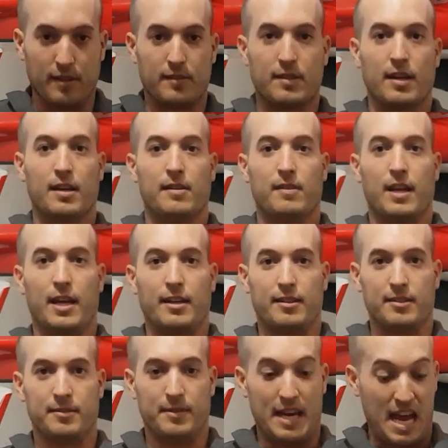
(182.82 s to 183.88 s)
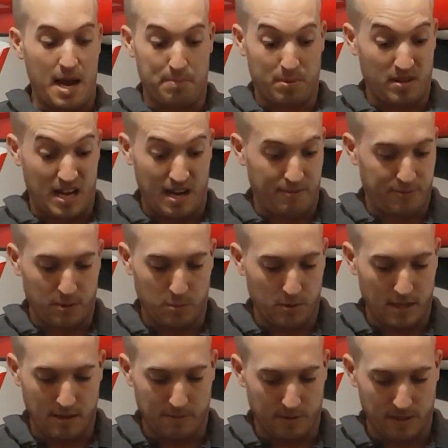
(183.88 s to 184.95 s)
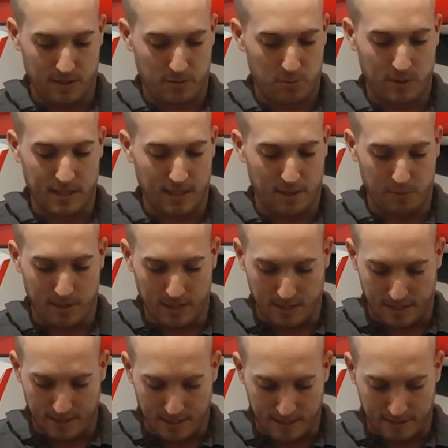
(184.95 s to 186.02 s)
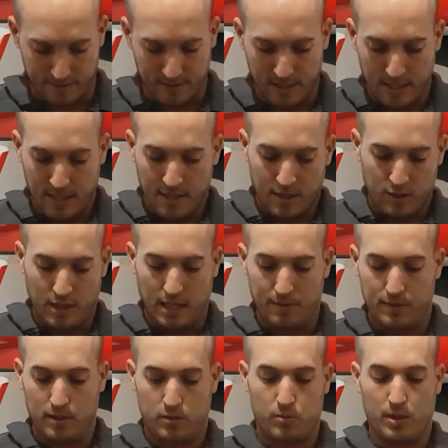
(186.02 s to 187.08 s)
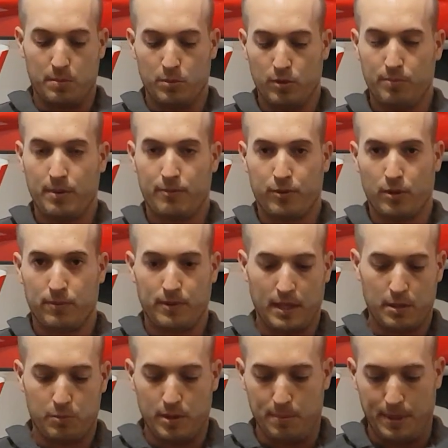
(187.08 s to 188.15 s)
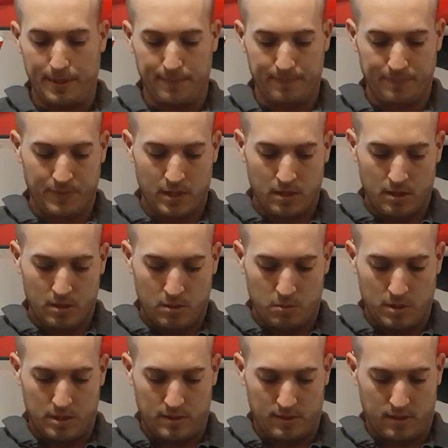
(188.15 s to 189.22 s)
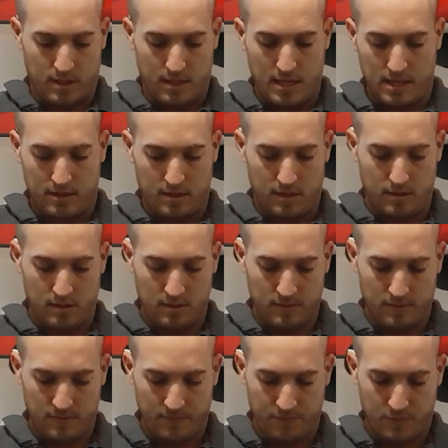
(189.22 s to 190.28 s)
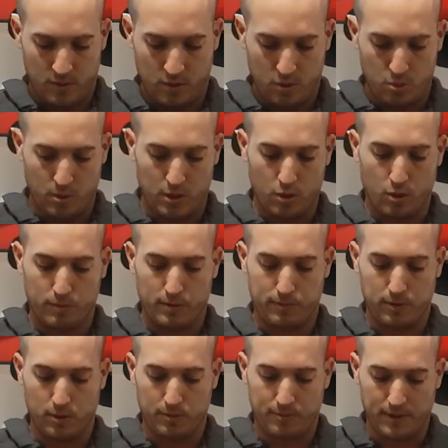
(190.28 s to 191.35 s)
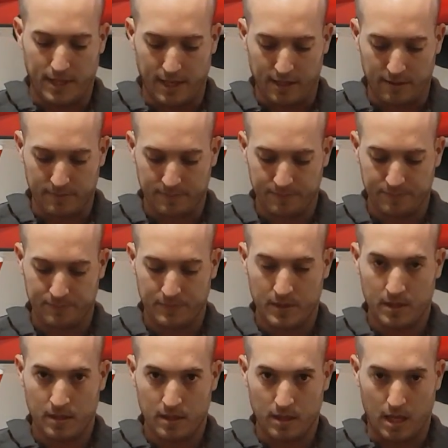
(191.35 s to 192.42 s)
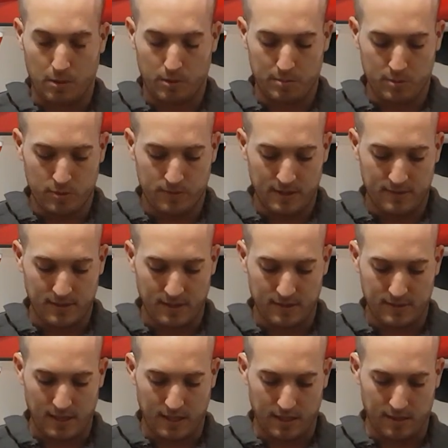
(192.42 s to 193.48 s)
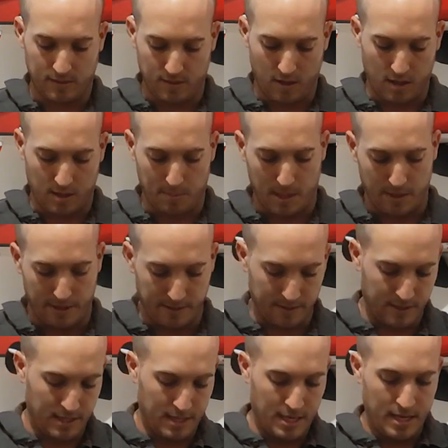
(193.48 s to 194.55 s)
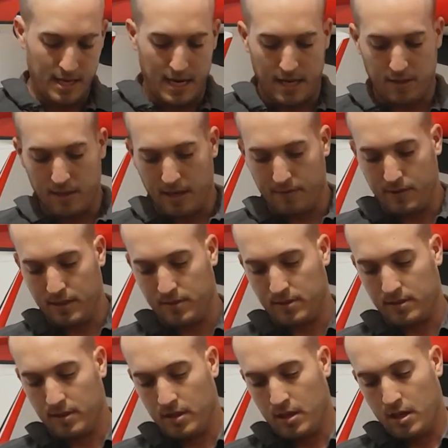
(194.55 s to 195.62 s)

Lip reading: It's kind of like Apple iPhone level. It's really, really nice. You have this remove before flight ribbon, which is connected to an overflow fitting. I'll remove this in a second and talk about it. And you have this